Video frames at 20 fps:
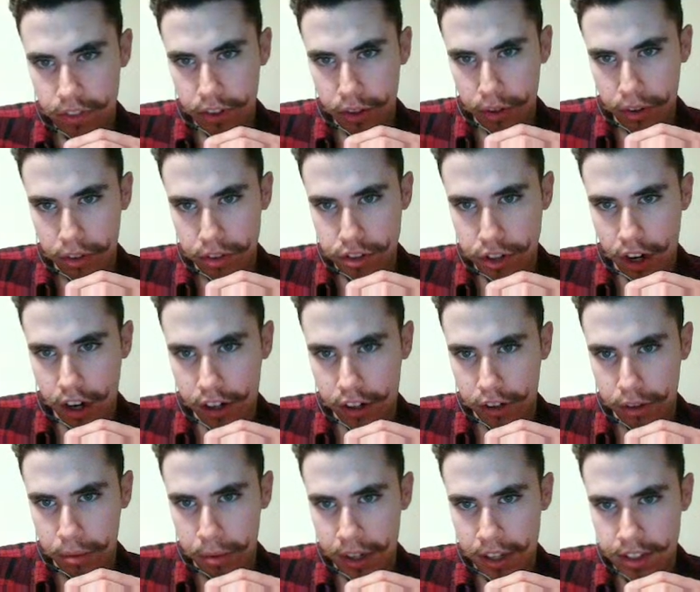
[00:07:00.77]
the
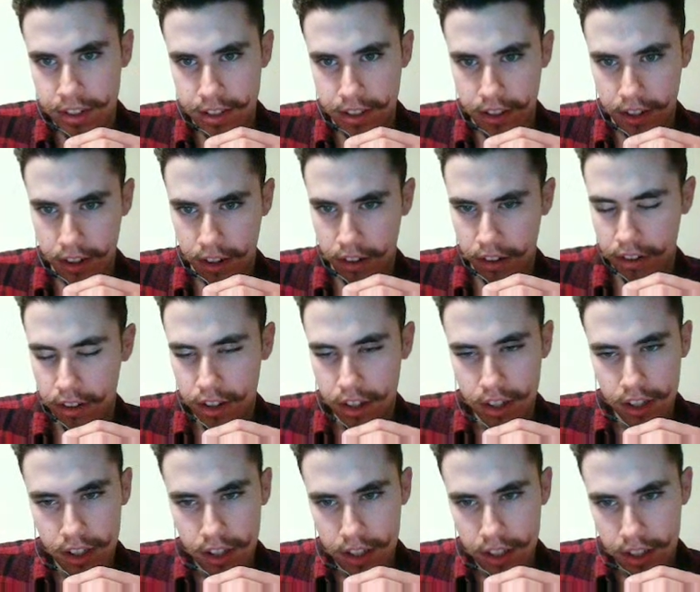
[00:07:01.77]
darker reds in here.
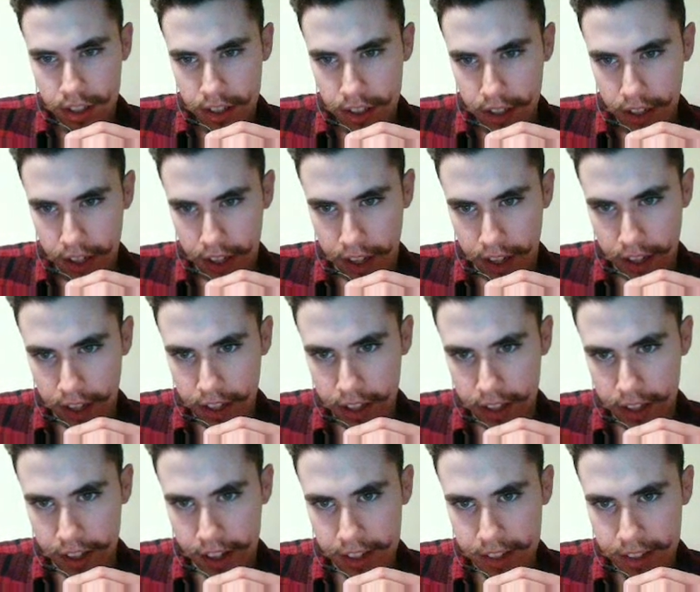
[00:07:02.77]

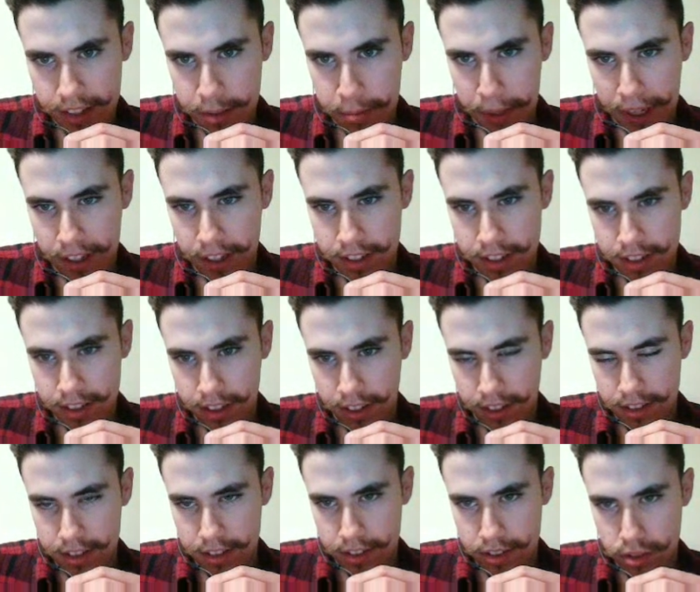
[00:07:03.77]
That is because
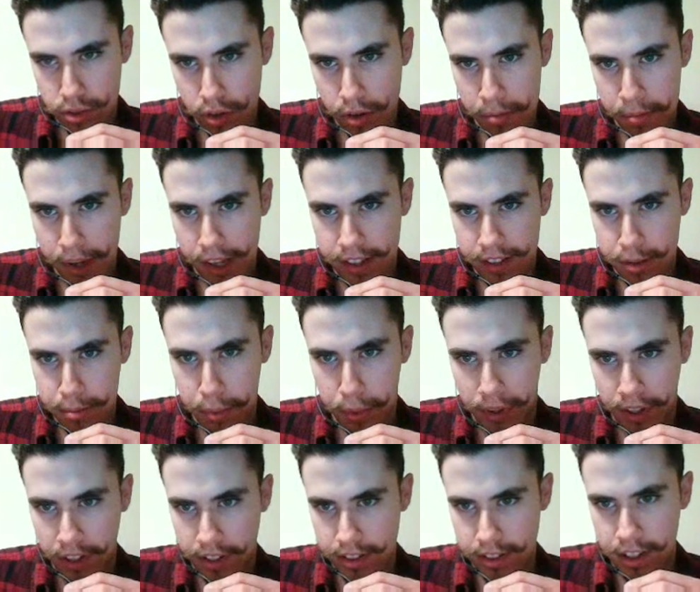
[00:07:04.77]
the storm by this
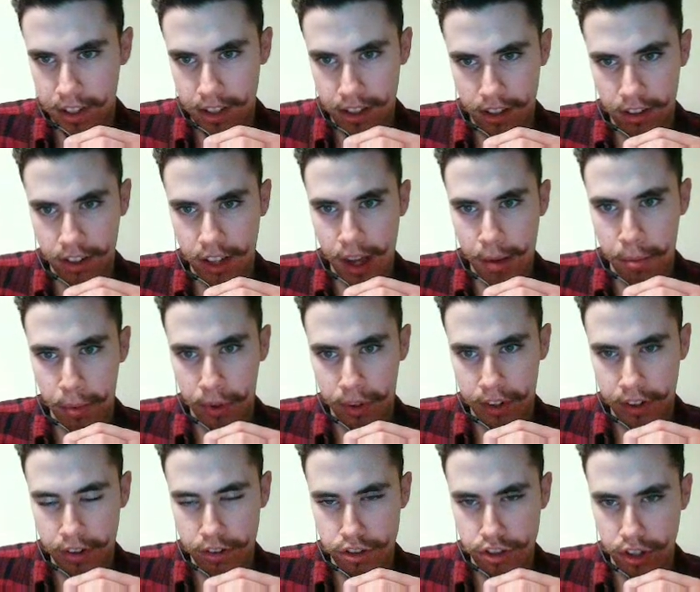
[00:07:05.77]
point is getting a lot more
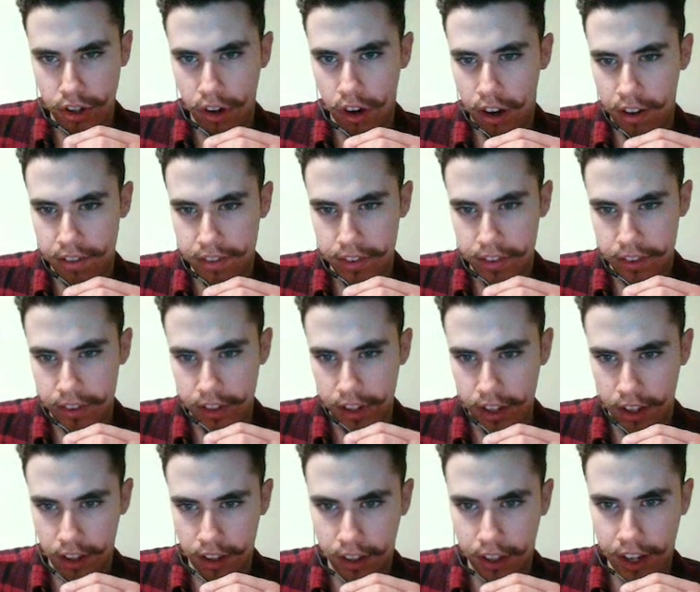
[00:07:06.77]
energy off of
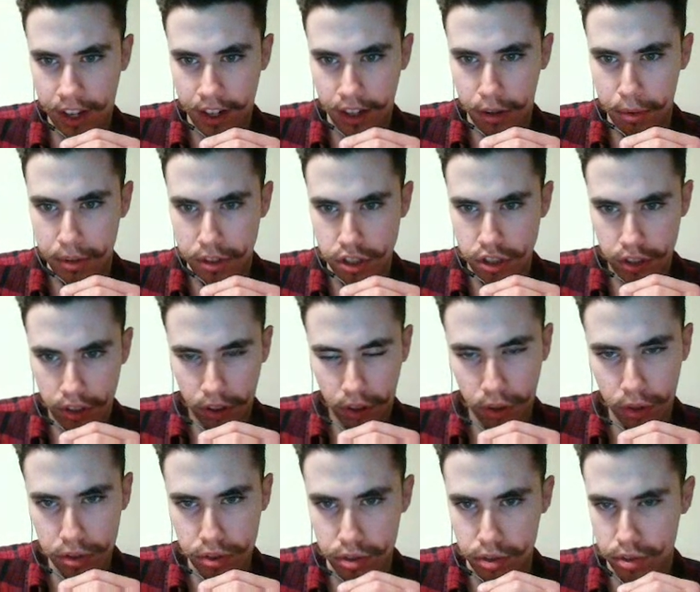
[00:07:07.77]
the Atlantic, which is a
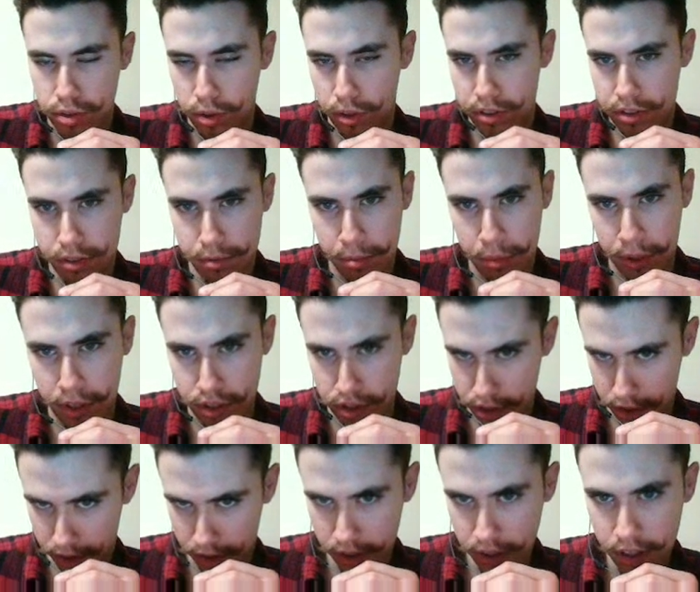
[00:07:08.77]
closer source of
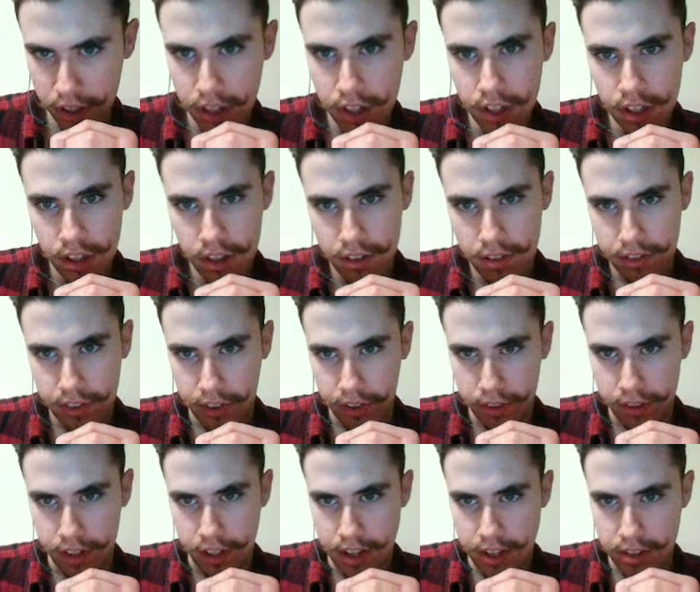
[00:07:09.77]
moisture
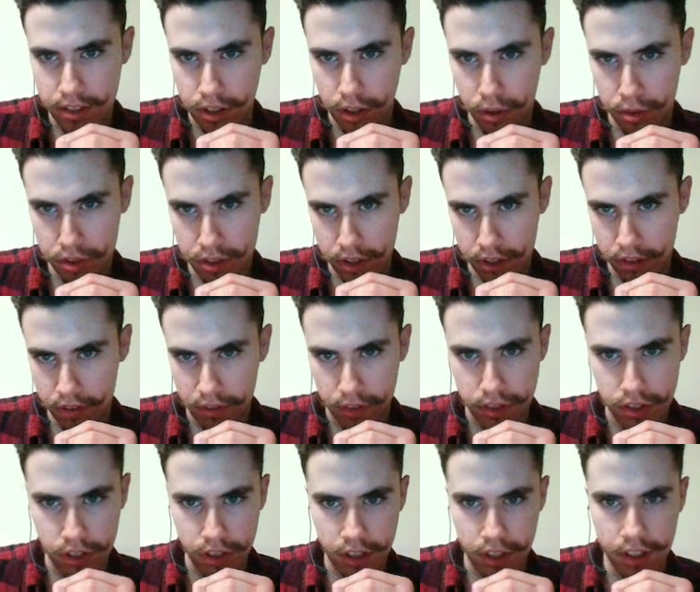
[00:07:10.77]
for the East Coast here in
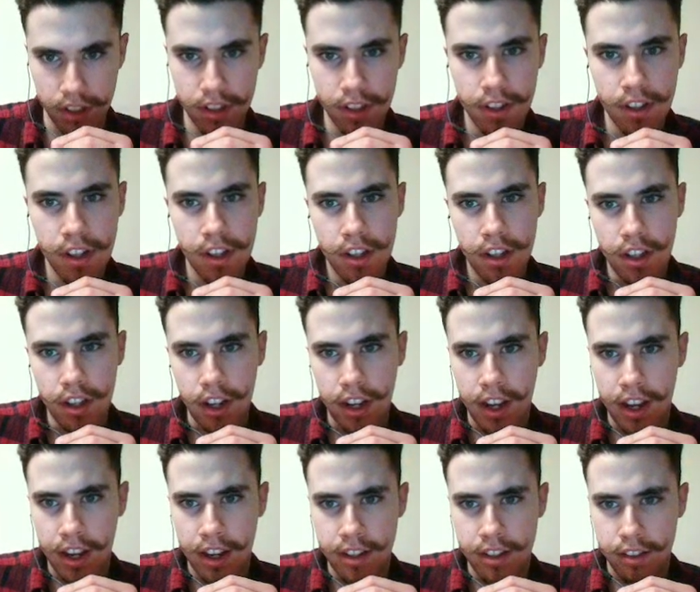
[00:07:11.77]
Virginia
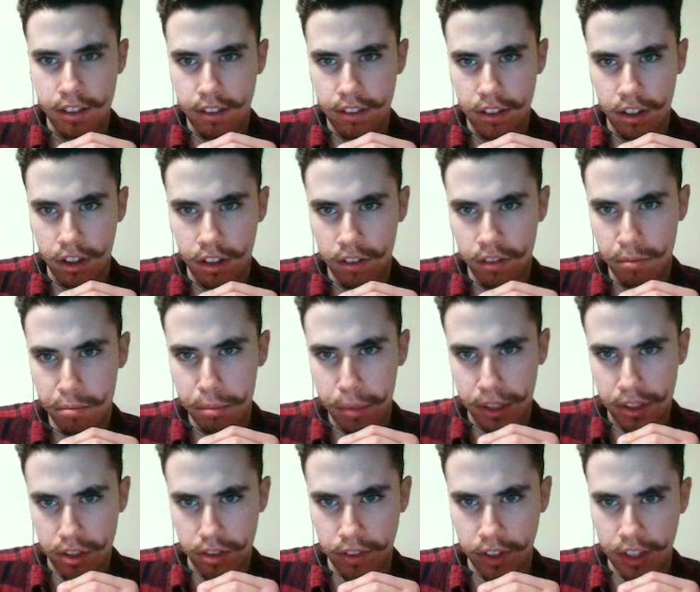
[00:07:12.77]
and, you know,
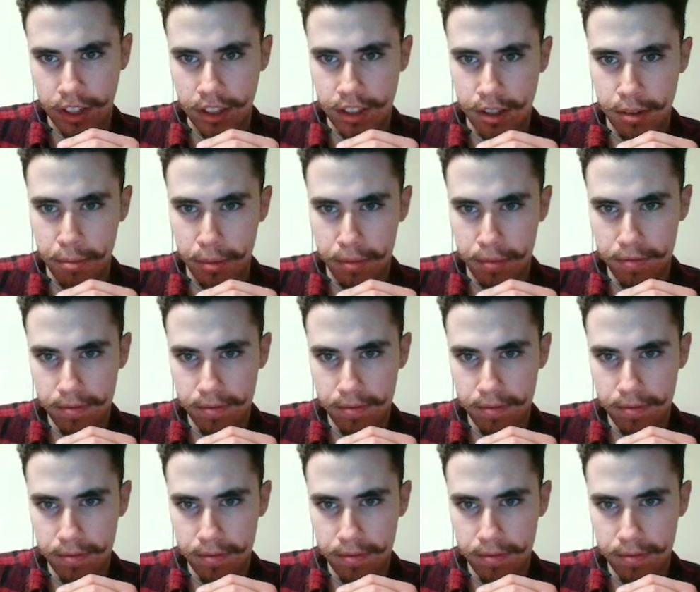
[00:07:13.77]
Pennsylvania.